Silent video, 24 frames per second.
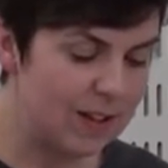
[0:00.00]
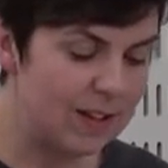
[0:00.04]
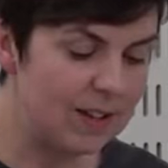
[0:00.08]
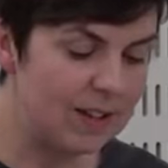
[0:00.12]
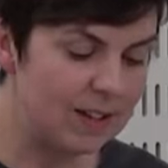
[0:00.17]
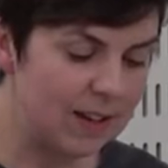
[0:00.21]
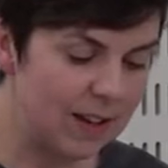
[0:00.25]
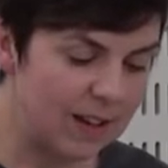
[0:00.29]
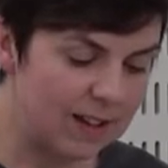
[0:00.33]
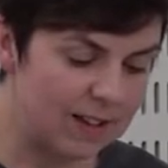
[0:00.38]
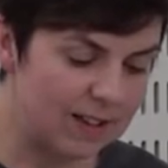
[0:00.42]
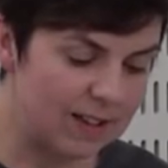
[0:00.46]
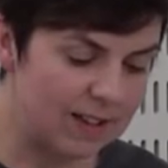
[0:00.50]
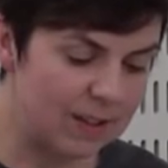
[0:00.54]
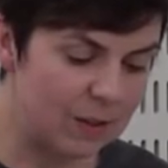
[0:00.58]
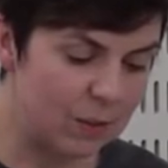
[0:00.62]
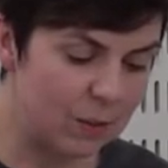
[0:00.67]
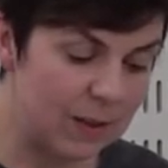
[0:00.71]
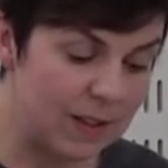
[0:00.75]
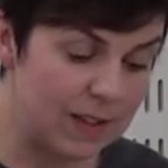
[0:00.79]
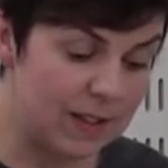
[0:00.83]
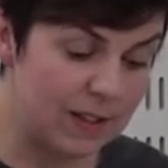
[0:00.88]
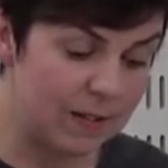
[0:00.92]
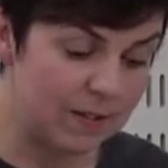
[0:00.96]
tasked
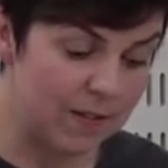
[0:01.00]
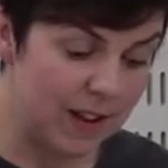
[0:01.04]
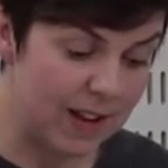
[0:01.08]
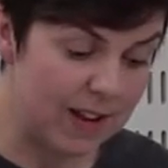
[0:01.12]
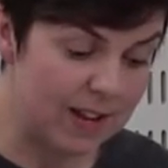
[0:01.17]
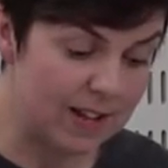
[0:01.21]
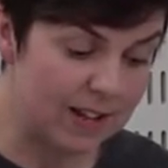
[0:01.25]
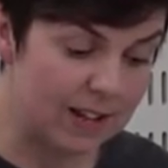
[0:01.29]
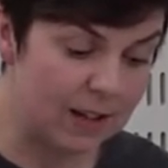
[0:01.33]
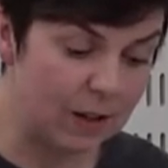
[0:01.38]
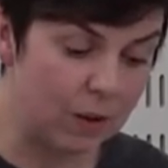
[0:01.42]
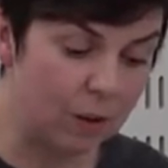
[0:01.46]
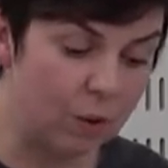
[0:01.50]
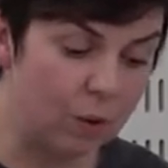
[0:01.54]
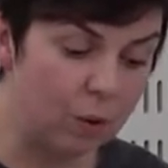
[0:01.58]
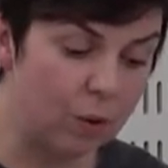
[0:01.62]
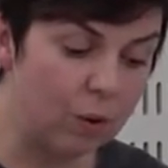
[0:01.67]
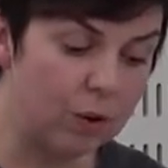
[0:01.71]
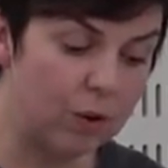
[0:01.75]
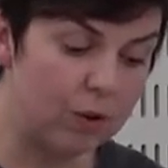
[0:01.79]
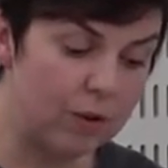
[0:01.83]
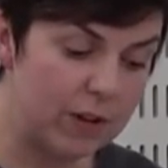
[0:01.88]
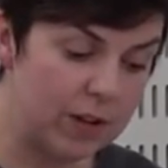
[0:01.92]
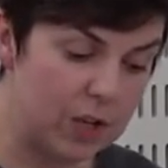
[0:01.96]
with defending
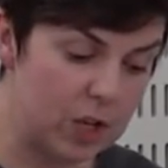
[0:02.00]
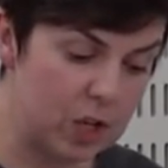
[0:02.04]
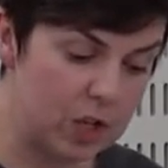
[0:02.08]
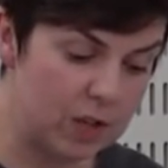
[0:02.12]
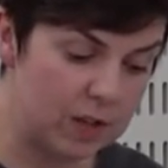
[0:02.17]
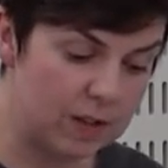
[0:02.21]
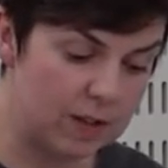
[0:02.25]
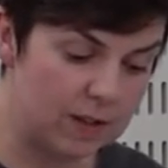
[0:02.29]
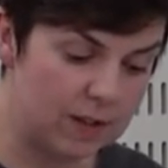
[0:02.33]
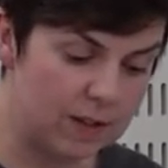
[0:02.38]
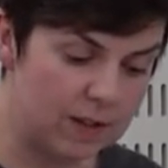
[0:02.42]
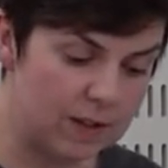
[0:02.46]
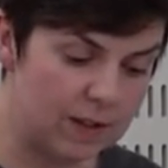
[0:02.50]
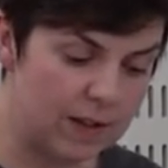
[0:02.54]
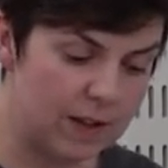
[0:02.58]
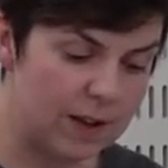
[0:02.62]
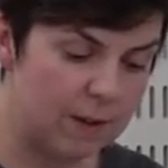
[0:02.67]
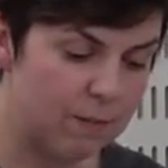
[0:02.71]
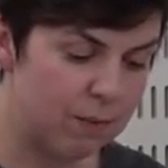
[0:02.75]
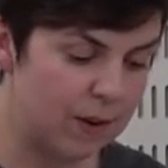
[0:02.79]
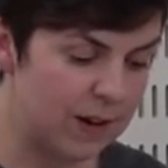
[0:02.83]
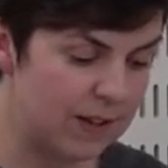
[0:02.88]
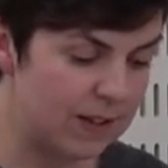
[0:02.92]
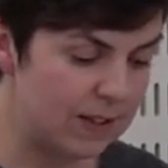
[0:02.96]
all creatures,
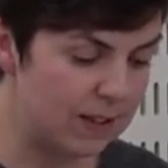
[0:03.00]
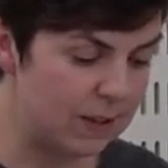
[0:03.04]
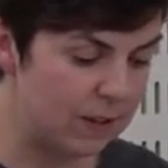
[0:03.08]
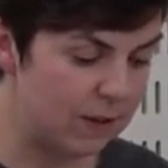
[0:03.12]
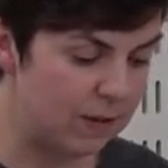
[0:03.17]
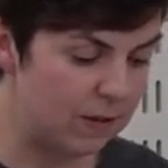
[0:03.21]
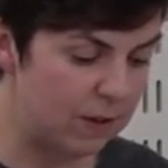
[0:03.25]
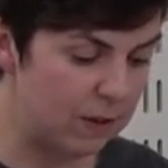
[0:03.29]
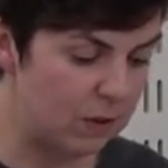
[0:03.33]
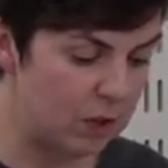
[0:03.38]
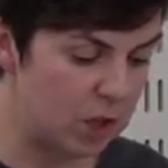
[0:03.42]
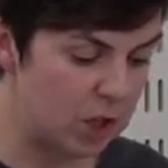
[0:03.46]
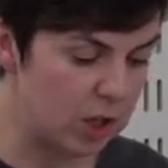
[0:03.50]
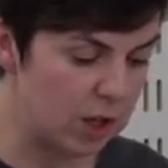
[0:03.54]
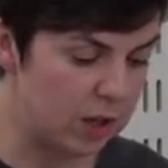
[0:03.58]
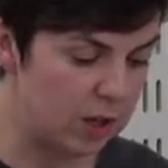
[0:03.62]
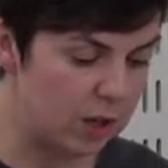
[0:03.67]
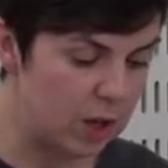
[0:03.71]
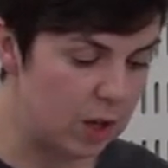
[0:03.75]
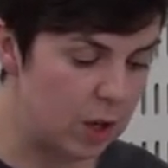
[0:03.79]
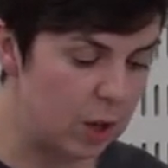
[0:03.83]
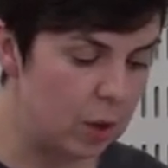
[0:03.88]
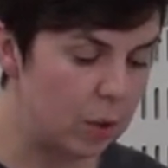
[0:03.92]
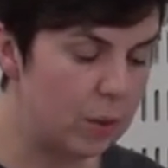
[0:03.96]
present and future,
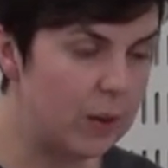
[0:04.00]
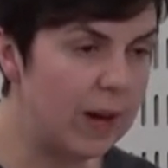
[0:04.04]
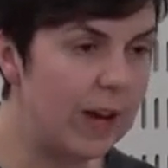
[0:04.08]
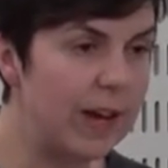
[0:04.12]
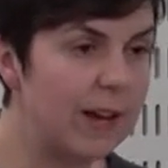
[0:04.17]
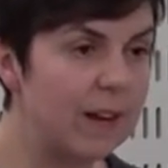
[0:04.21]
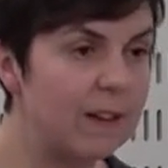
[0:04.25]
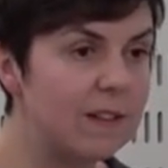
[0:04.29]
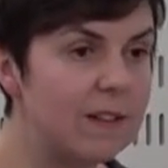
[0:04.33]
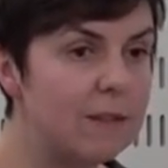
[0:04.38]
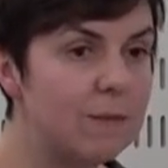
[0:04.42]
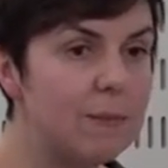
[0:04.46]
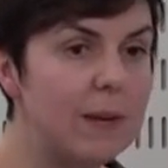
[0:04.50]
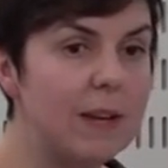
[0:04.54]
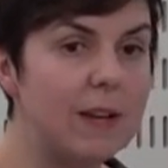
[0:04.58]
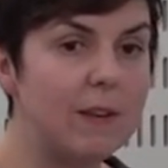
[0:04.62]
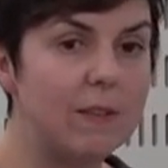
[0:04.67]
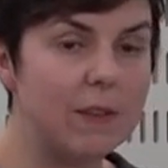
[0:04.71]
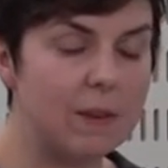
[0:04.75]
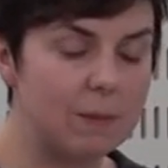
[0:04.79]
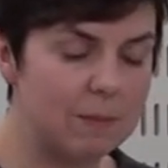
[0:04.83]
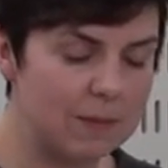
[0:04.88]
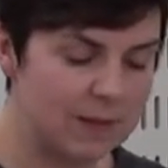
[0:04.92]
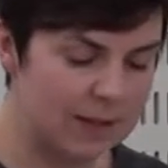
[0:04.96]
who cannot speak
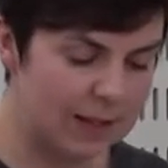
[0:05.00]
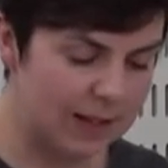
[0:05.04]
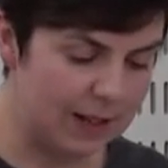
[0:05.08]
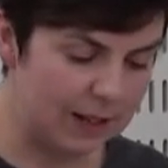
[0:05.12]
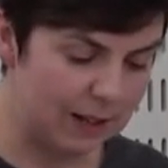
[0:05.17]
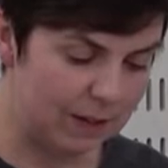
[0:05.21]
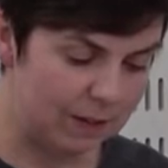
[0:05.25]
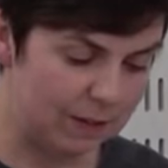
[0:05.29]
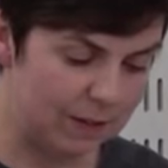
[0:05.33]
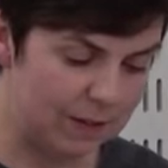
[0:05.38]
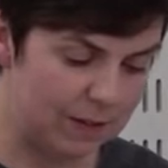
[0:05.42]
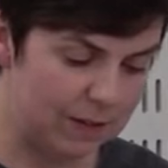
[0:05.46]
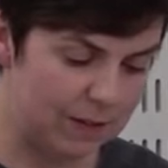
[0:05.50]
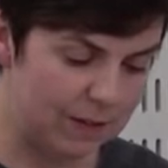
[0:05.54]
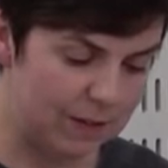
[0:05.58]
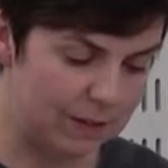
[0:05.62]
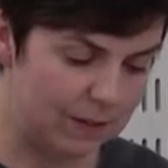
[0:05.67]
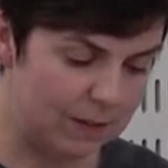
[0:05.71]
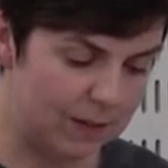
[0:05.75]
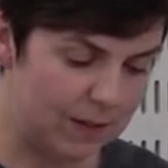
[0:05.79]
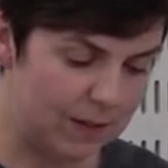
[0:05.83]
for themselves.